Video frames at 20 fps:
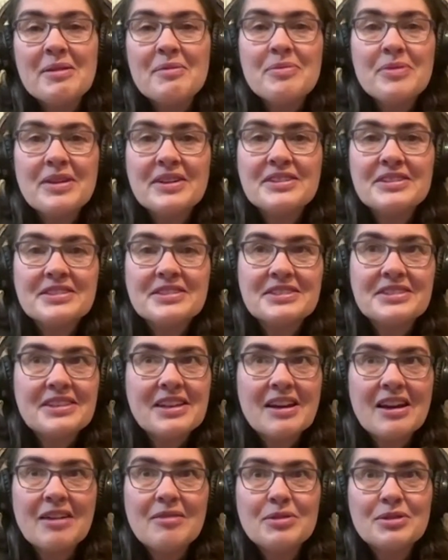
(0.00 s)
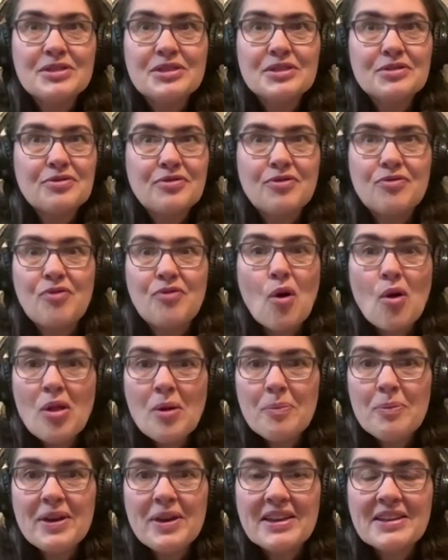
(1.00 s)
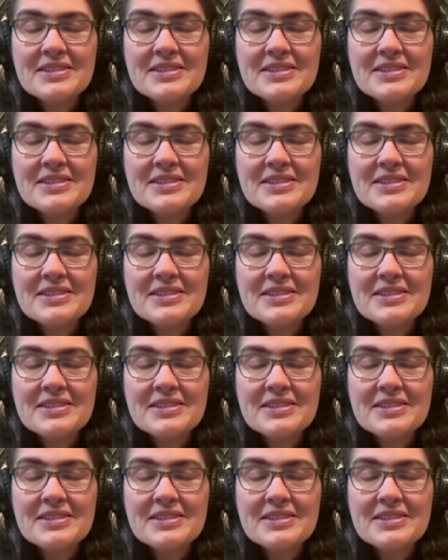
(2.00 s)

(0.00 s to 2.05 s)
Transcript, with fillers: Um, it just, I was just full